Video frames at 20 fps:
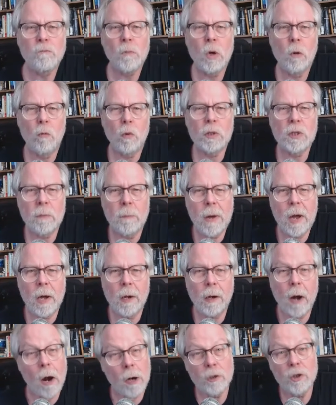was about
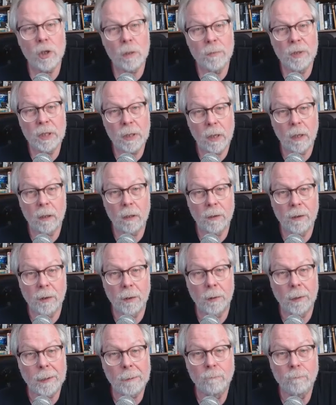RGB color
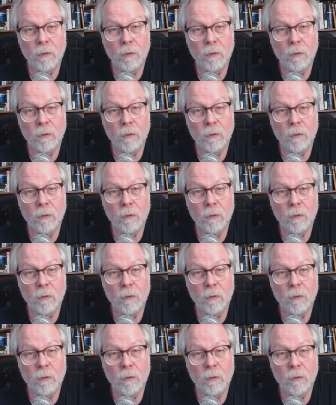theory.